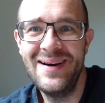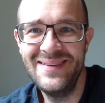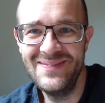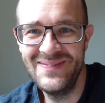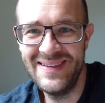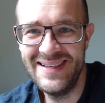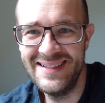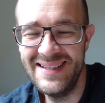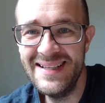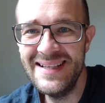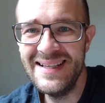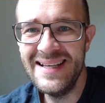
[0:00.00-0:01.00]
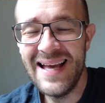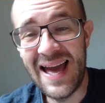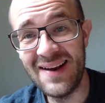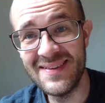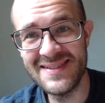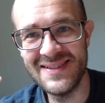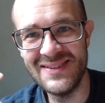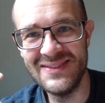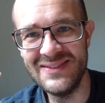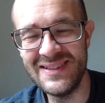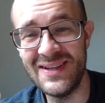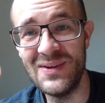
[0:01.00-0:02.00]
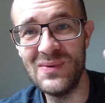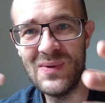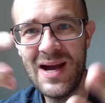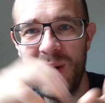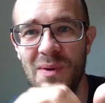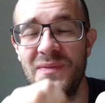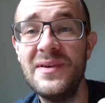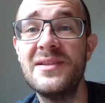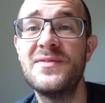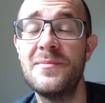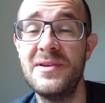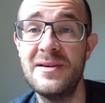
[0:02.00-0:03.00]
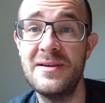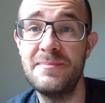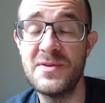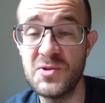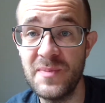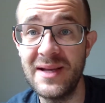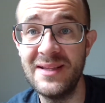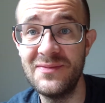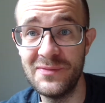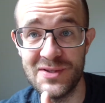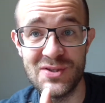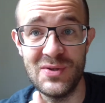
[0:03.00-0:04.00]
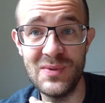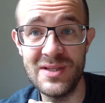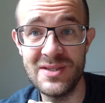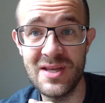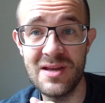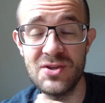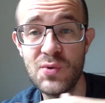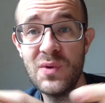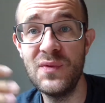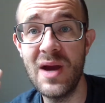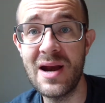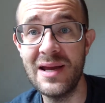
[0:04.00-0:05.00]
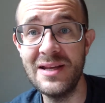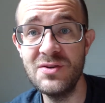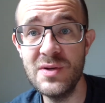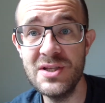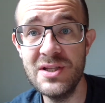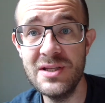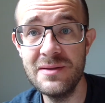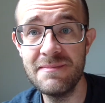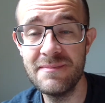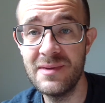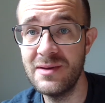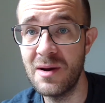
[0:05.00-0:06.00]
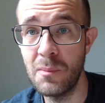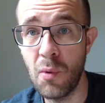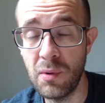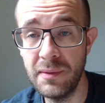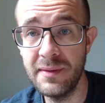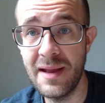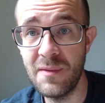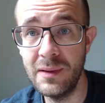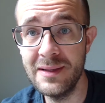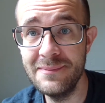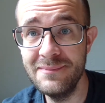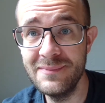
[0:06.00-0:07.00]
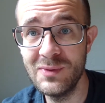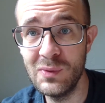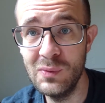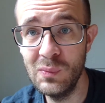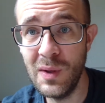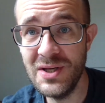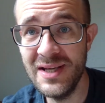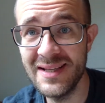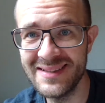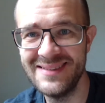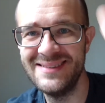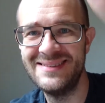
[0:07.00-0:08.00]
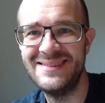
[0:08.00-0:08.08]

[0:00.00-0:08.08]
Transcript: I feel. And also, how it feels from the perspective of the students. So if you are interested, you're more than welcome to watch it.